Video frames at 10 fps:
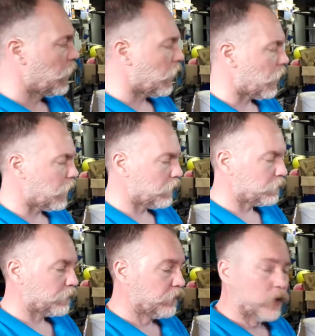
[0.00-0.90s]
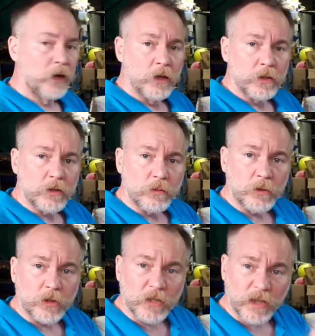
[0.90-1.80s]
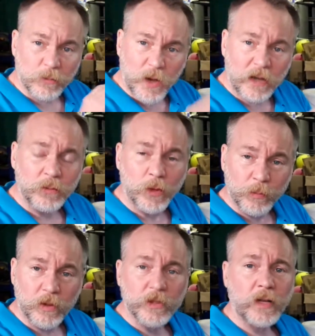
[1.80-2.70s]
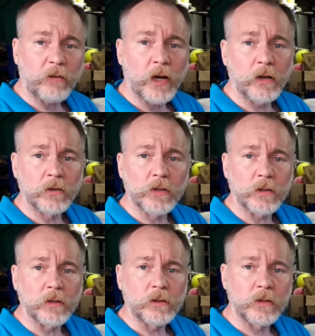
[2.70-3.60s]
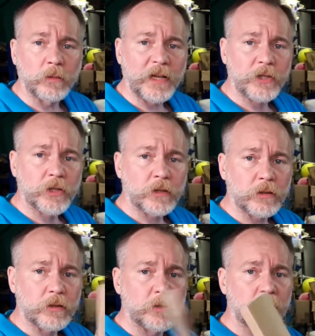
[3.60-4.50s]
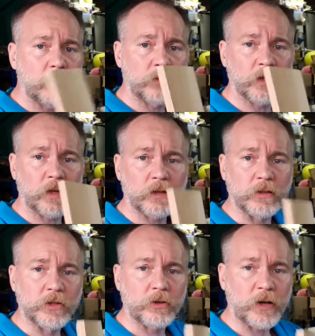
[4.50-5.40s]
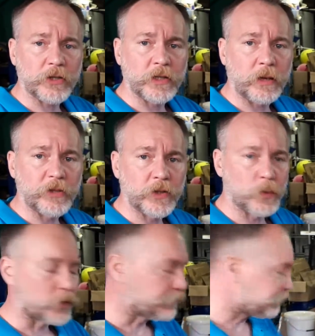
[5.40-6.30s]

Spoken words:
Because I didn't want to put it directly onto the bench, because obviously that could scratch or damage the wood.